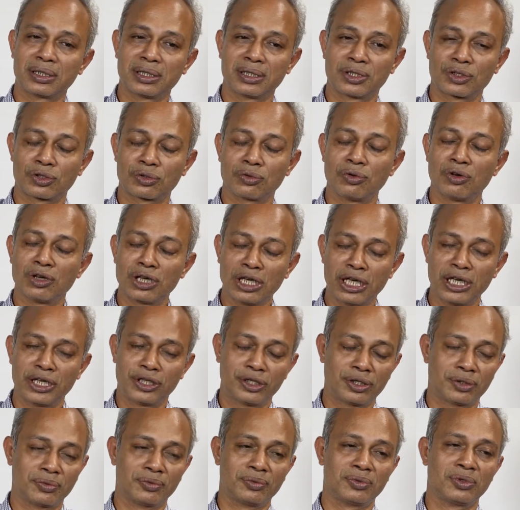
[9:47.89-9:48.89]
It's only
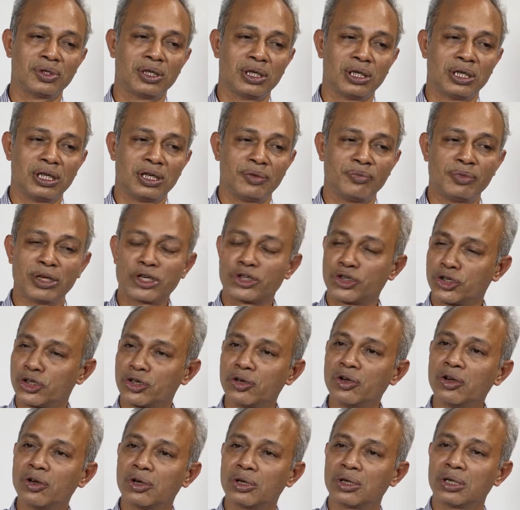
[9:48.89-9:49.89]
to make
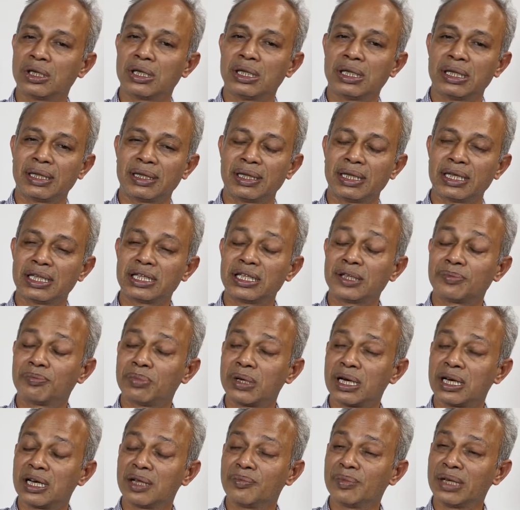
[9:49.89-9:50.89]
sure that the
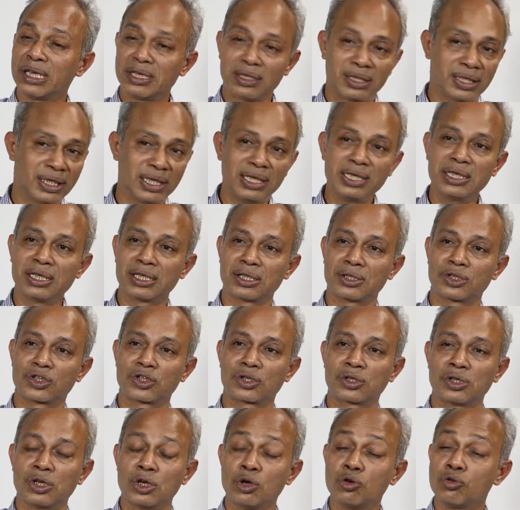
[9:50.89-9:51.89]

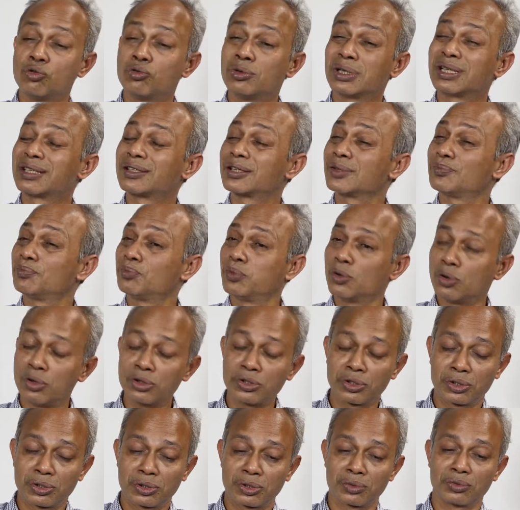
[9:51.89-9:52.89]
parliamentarians who are
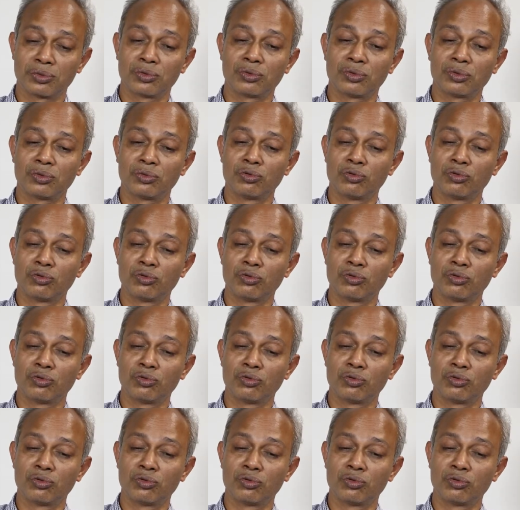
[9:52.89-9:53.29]
supposed to